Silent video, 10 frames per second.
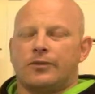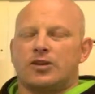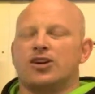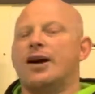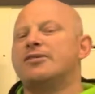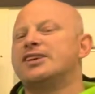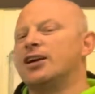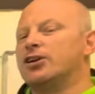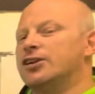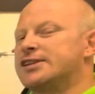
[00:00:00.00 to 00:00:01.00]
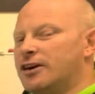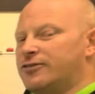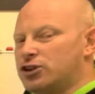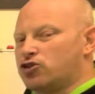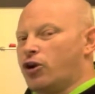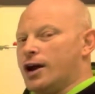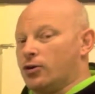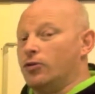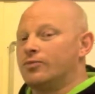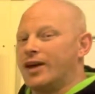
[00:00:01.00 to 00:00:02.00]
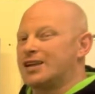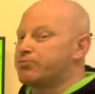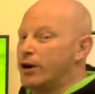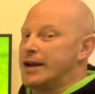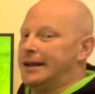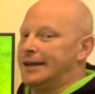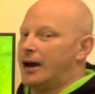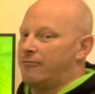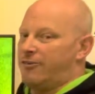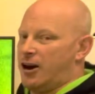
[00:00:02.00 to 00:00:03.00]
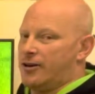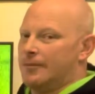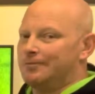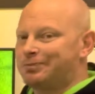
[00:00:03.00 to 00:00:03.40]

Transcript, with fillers: So now we'll take a look at the Selfridge triangle. Let's break it down further.